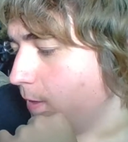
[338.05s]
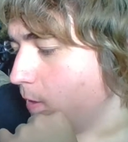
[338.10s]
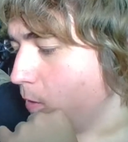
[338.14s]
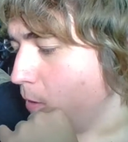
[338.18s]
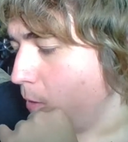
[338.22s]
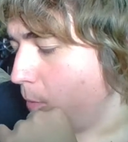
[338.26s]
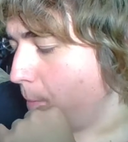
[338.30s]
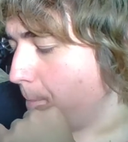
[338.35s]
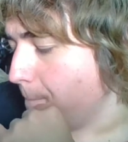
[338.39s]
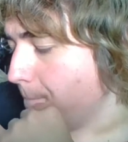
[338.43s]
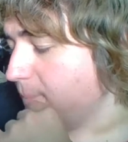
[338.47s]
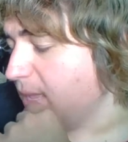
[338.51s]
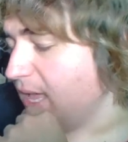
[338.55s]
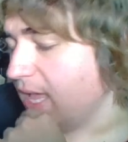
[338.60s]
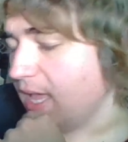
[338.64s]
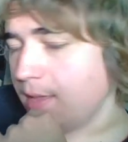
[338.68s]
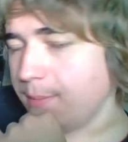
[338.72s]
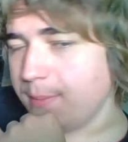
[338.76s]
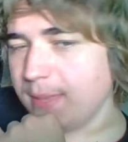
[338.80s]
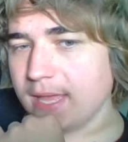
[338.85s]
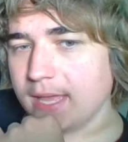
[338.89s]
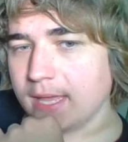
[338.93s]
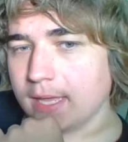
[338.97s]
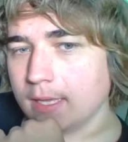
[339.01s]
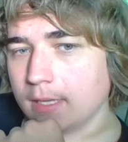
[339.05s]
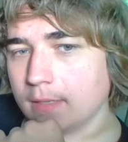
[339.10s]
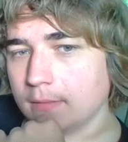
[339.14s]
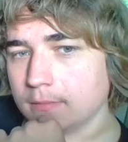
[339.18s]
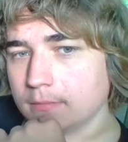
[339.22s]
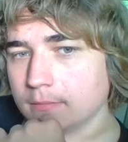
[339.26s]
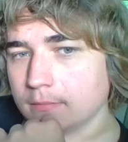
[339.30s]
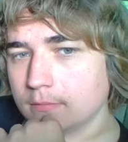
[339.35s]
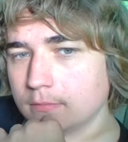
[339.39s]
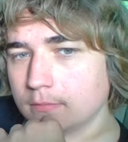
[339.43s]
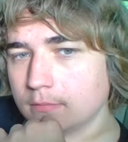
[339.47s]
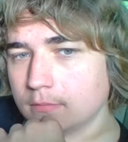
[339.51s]
maybe,
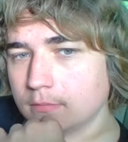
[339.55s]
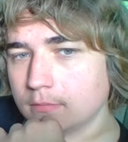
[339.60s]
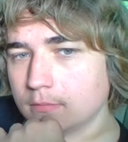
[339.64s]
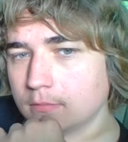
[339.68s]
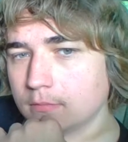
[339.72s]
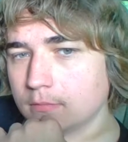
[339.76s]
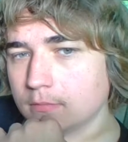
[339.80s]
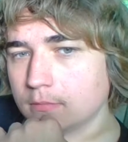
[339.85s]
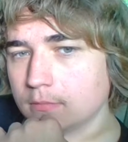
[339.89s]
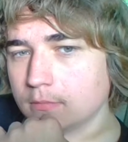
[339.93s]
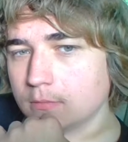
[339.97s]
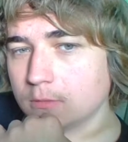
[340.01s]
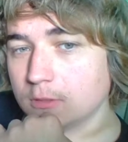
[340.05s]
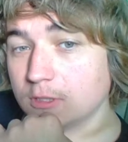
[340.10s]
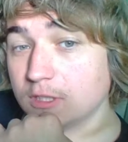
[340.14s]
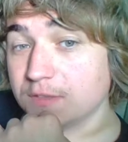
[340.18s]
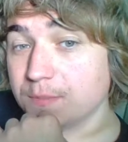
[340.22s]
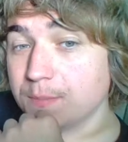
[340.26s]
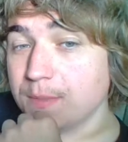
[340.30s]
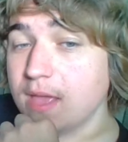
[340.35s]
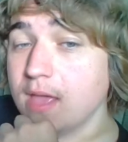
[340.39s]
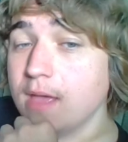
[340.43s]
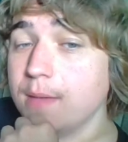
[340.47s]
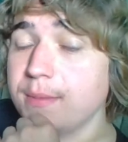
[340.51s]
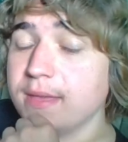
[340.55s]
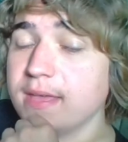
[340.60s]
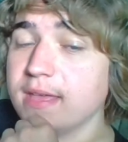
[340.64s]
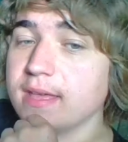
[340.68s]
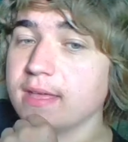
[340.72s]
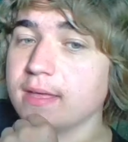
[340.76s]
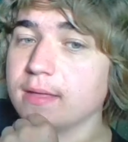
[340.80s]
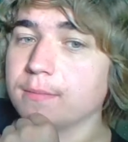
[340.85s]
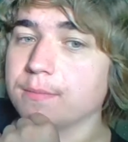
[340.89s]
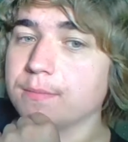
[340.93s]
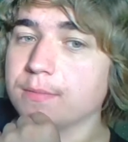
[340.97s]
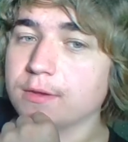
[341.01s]
just
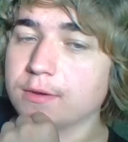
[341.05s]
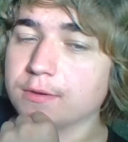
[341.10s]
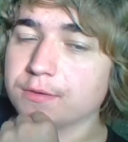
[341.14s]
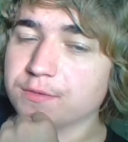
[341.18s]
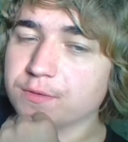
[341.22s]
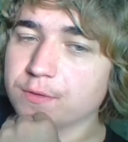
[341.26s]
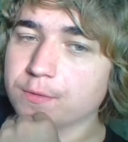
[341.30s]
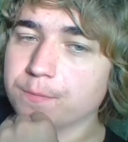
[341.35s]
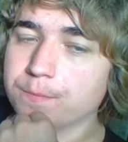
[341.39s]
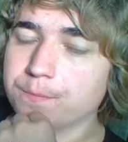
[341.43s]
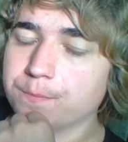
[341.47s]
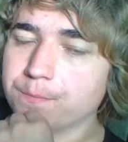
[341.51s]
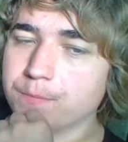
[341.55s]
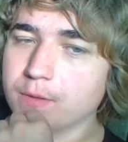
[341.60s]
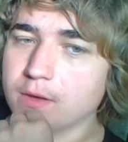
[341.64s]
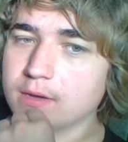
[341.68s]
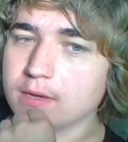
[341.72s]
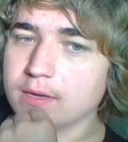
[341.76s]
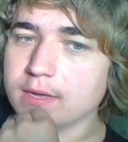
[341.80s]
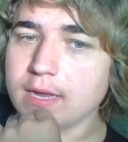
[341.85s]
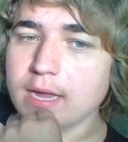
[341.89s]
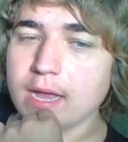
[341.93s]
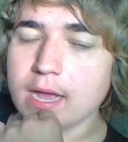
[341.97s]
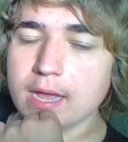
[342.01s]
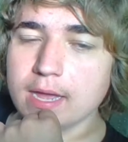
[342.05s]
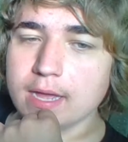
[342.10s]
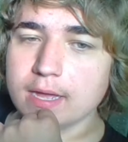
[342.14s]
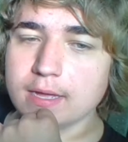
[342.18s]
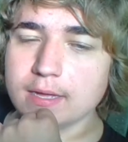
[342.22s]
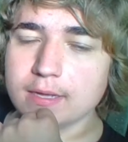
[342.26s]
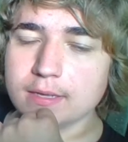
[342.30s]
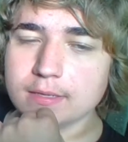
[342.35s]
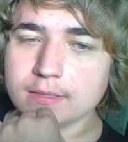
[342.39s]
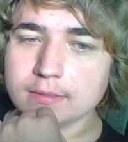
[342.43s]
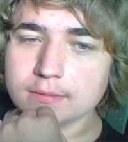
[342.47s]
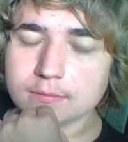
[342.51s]
maybe, there's
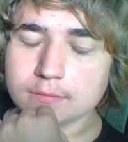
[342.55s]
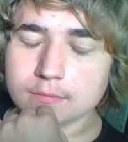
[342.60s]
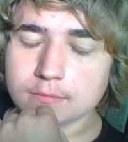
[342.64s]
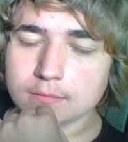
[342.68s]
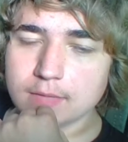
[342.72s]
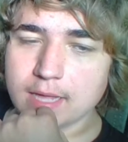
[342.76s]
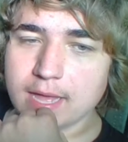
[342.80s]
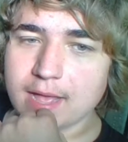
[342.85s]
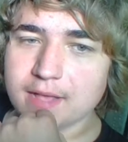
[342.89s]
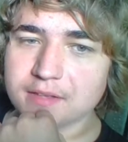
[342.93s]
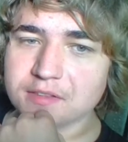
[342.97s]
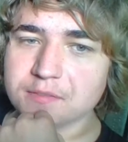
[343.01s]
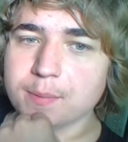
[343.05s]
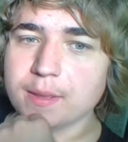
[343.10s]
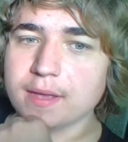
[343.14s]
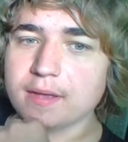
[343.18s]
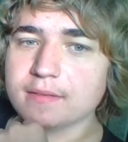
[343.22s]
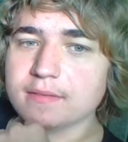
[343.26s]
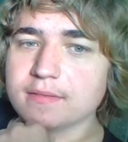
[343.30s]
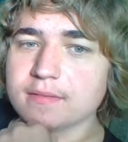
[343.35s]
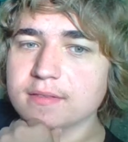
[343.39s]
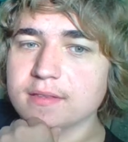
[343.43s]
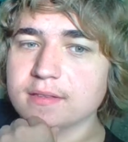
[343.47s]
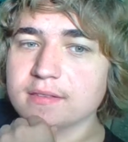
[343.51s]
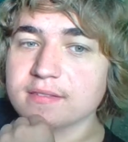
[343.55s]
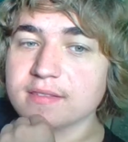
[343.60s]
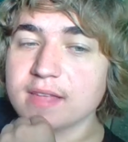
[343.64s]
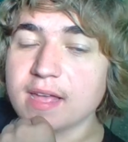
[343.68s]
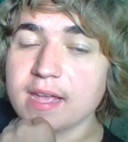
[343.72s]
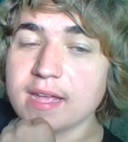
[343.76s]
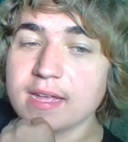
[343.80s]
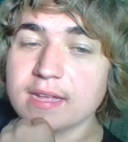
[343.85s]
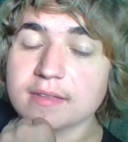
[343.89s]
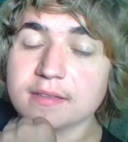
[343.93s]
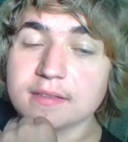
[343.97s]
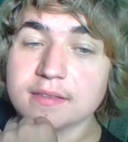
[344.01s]
a aspect to
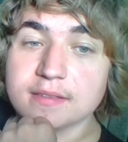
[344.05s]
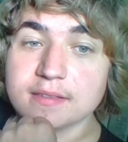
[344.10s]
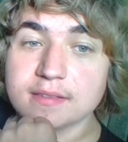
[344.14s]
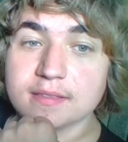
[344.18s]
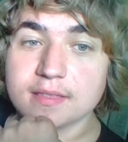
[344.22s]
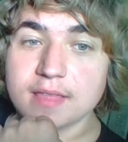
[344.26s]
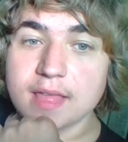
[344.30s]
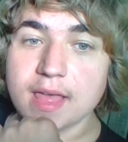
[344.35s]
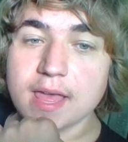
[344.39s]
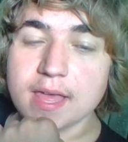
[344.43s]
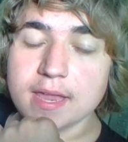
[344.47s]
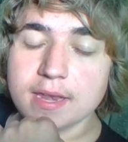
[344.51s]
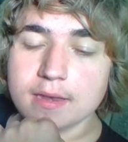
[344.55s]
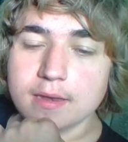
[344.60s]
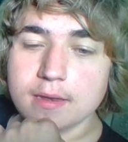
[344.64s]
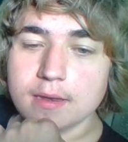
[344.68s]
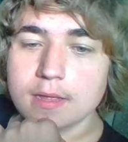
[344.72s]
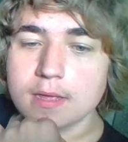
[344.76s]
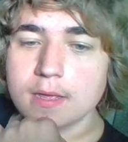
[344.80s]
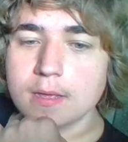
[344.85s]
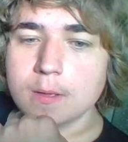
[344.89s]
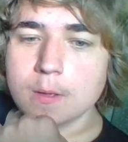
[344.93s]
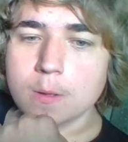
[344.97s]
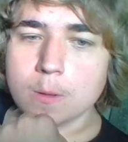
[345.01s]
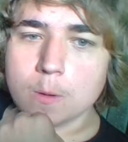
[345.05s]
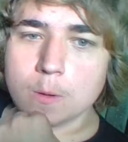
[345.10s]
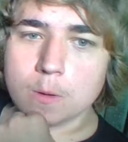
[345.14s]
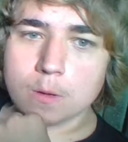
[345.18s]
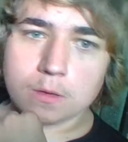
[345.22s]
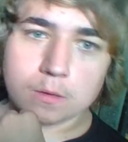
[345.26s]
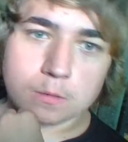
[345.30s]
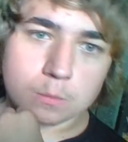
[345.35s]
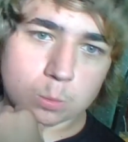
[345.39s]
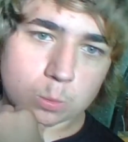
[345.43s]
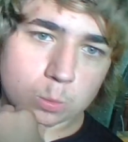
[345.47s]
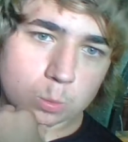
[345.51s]
science that
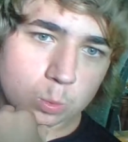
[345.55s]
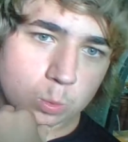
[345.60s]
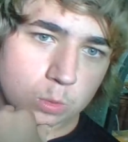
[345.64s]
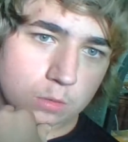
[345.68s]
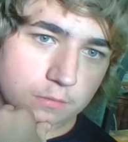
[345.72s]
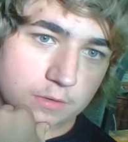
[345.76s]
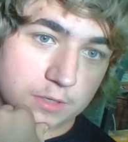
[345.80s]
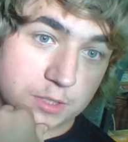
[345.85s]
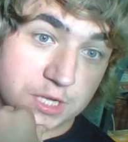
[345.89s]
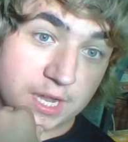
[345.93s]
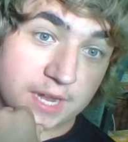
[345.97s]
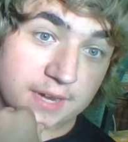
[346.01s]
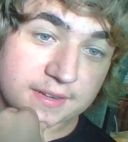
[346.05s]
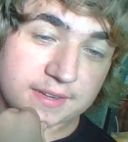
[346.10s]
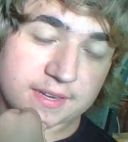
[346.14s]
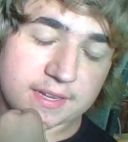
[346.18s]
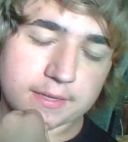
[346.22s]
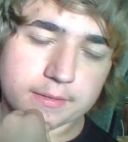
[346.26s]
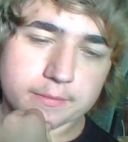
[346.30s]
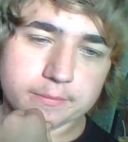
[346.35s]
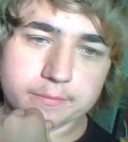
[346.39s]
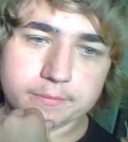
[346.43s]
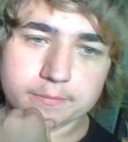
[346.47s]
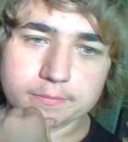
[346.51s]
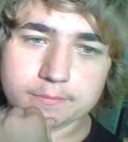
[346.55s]
we're rejecting.